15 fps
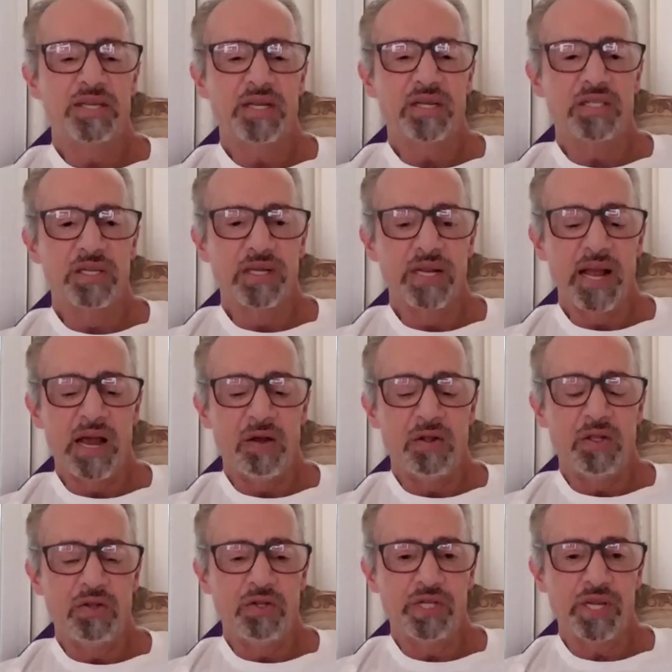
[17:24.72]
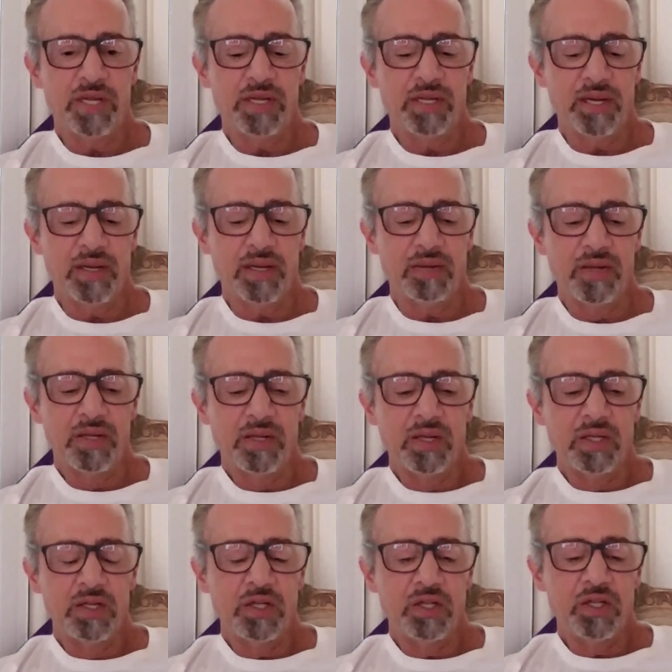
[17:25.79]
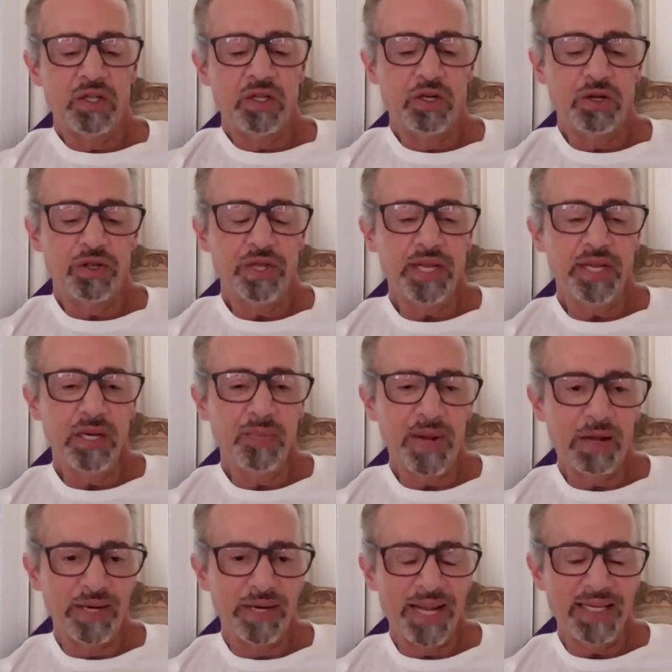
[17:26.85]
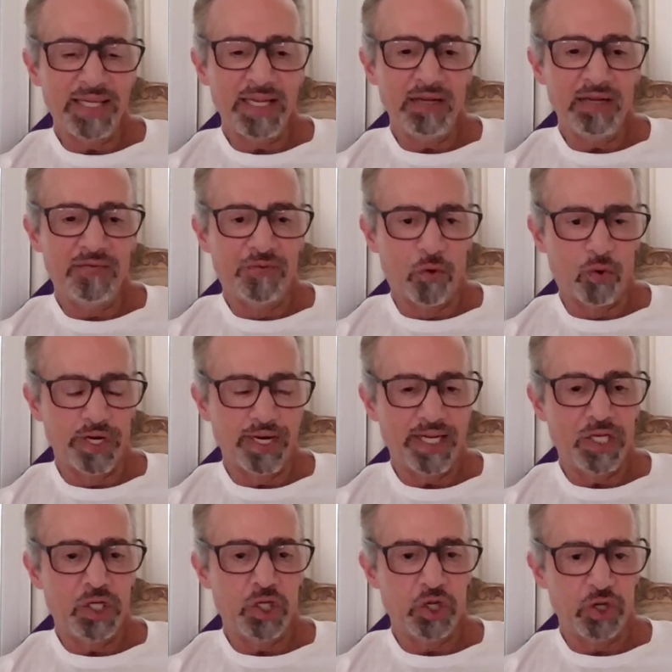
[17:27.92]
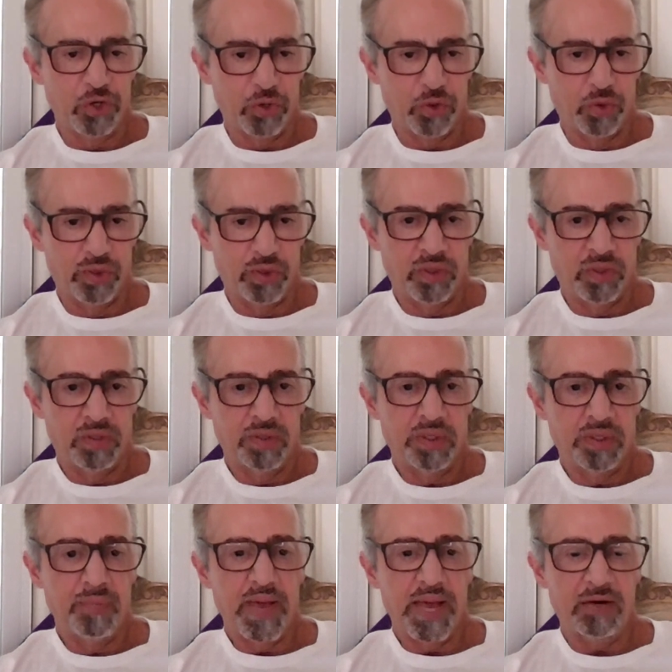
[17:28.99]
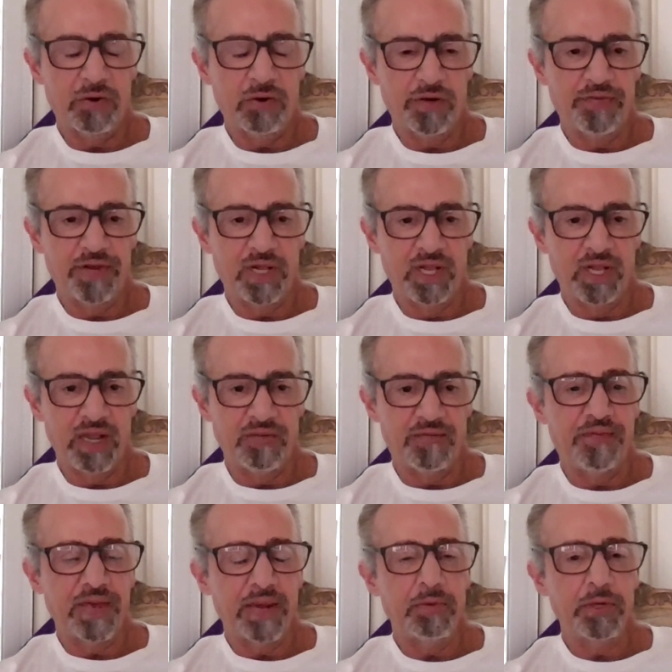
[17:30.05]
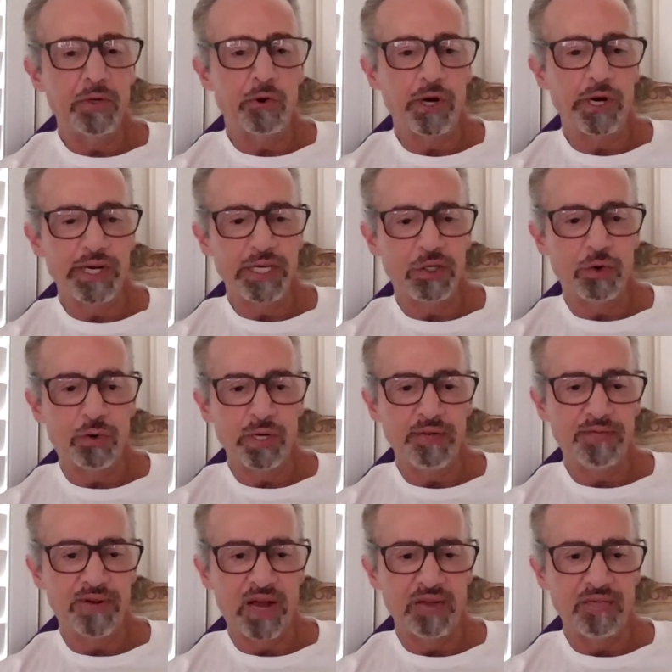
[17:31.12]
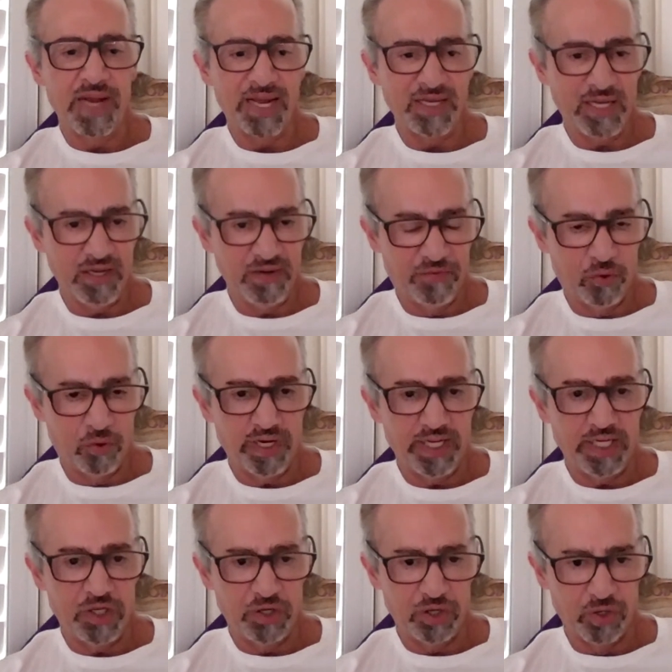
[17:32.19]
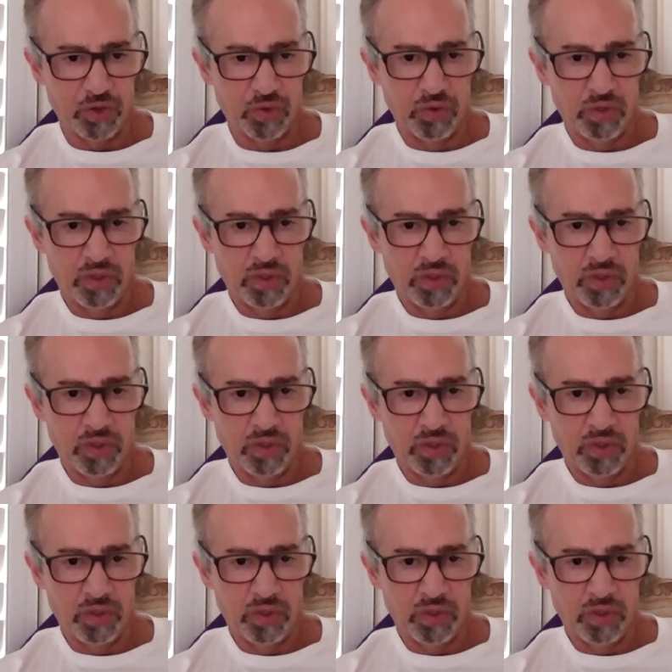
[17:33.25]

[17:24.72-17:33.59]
it is. Now, you said you're thinking about 1942, the Battle of LA, February 25, 1942.